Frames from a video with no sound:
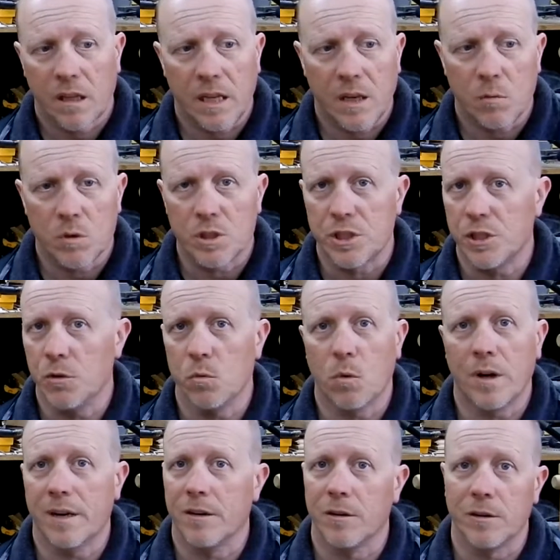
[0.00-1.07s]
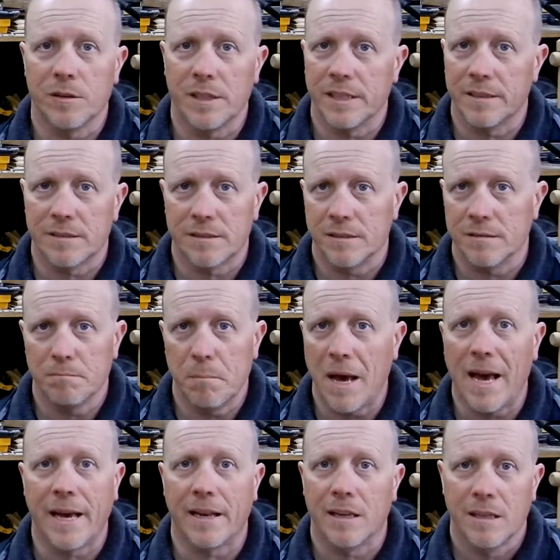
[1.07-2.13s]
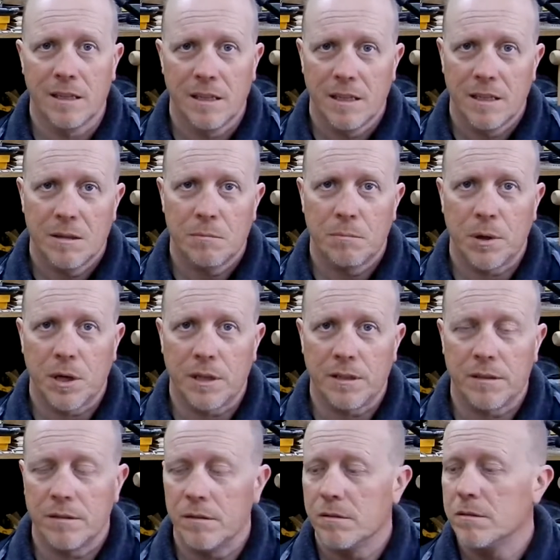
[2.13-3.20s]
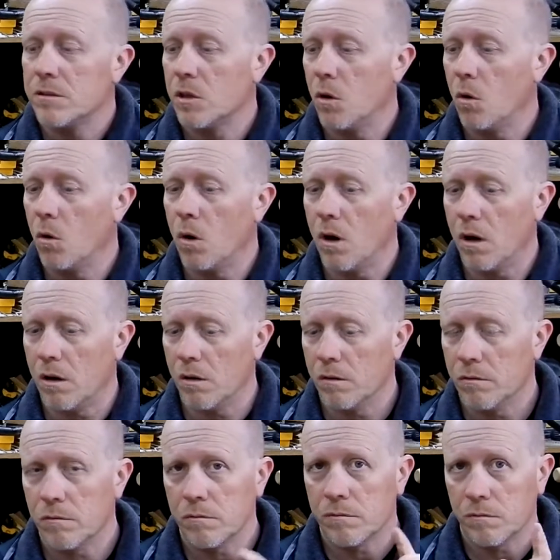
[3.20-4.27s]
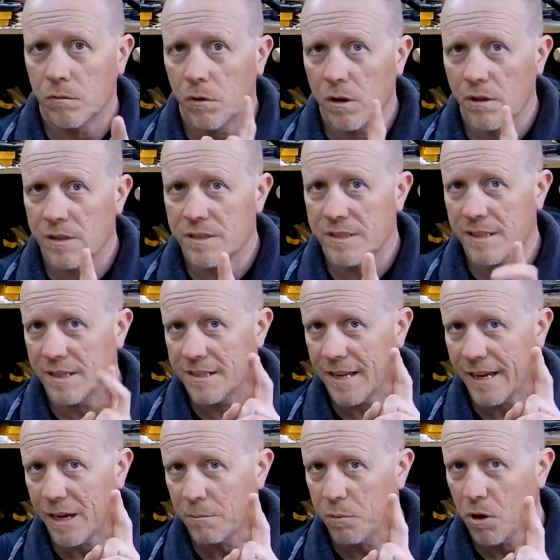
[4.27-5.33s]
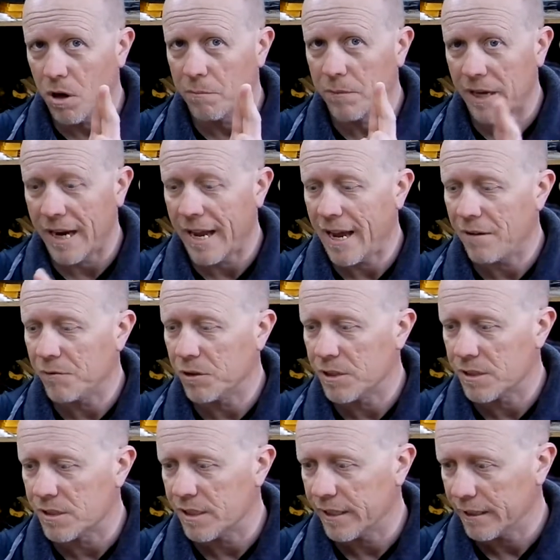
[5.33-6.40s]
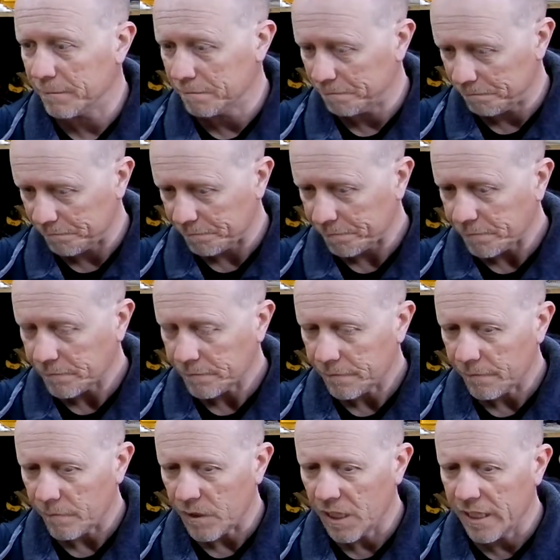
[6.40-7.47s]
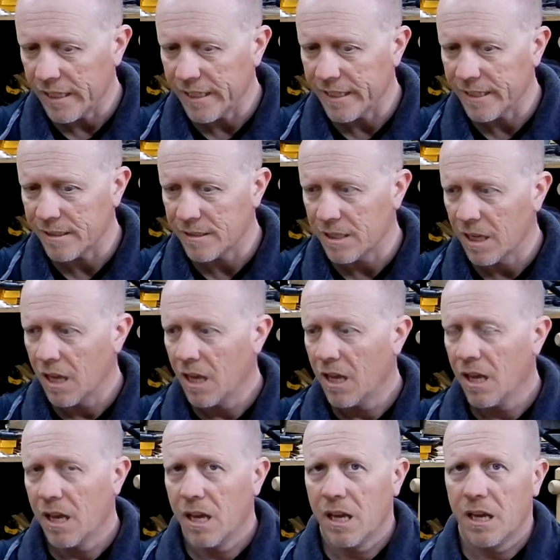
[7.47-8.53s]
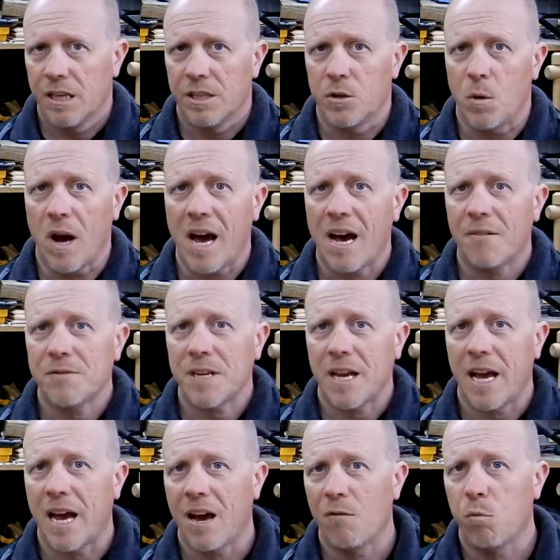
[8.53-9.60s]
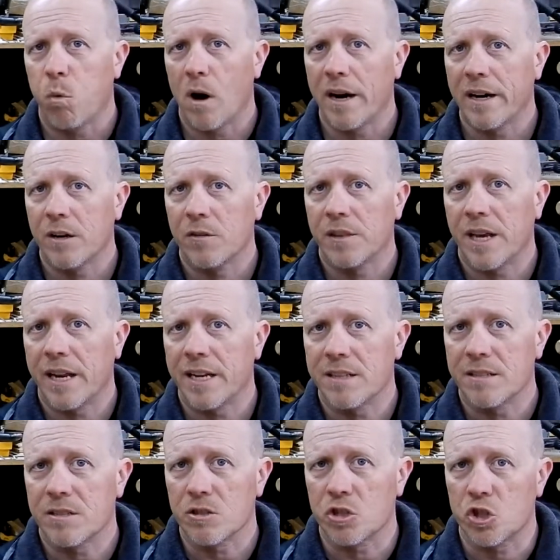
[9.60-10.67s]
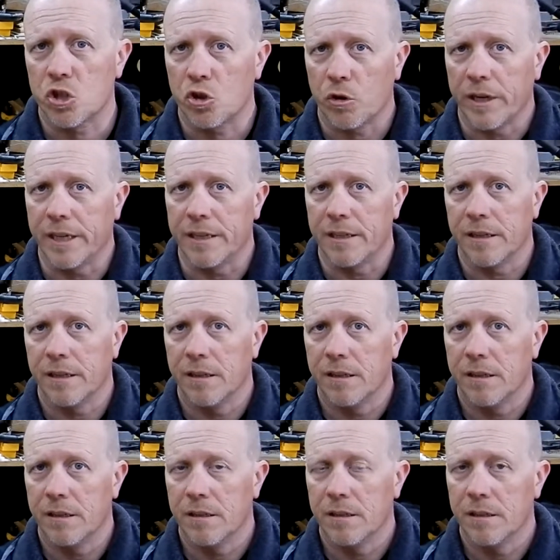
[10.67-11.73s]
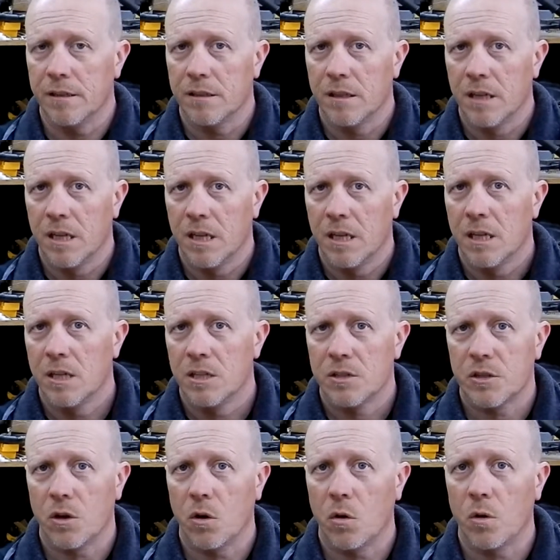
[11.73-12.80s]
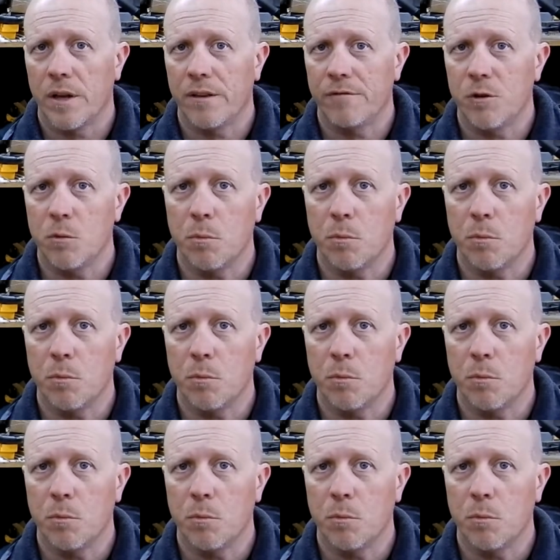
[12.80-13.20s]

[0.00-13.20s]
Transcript: it would shoot wire out like mad. But so the second problem that I have with this thing is you have to have wire that is straight. So if